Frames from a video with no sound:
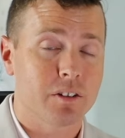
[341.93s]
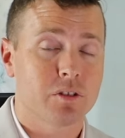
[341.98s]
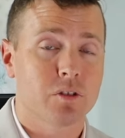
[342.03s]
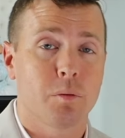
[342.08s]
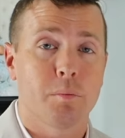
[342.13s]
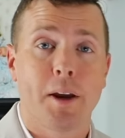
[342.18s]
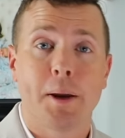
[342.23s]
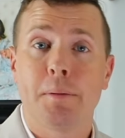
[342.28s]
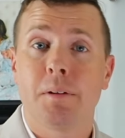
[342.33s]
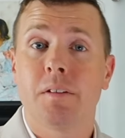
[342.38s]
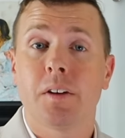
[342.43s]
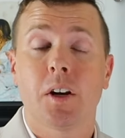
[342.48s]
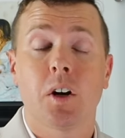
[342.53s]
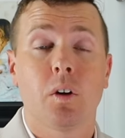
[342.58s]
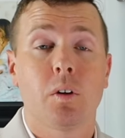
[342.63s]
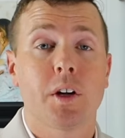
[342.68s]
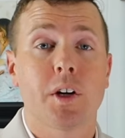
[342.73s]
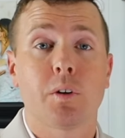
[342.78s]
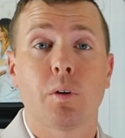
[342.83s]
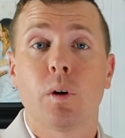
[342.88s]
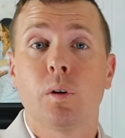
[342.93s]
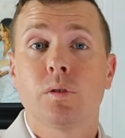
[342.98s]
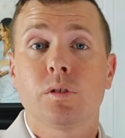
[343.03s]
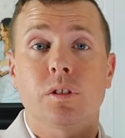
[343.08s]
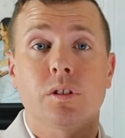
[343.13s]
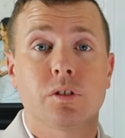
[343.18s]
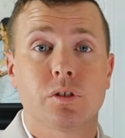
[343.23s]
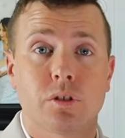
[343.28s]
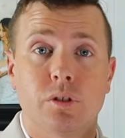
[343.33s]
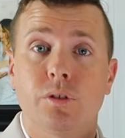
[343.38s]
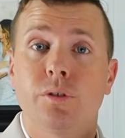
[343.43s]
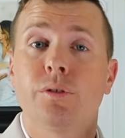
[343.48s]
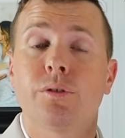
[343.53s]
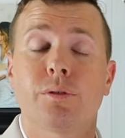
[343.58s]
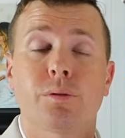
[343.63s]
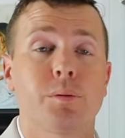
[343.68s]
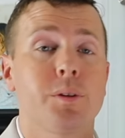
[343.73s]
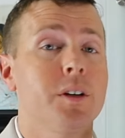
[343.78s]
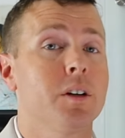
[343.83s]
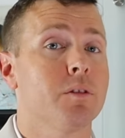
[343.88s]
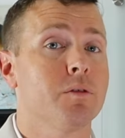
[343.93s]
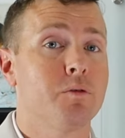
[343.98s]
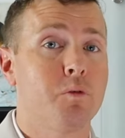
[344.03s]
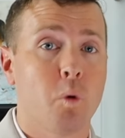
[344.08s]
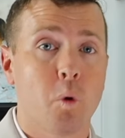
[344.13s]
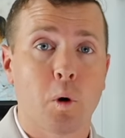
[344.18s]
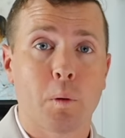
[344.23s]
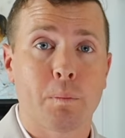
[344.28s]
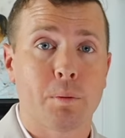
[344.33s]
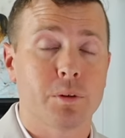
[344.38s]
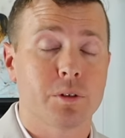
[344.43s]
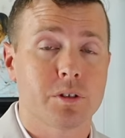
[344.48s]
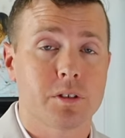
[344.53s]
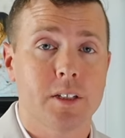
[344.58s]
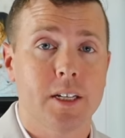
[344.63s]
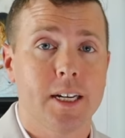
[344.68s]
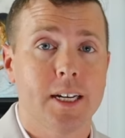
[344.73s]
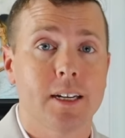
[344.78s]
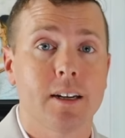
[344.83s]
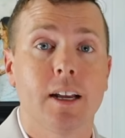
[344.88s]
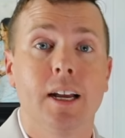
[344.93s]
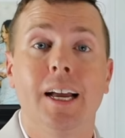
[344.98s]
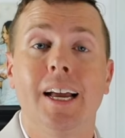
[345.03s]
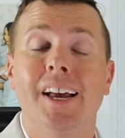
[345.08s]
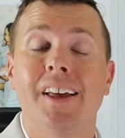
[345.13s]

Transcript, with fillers: So maybe it only grows at 2, 3, or 4%.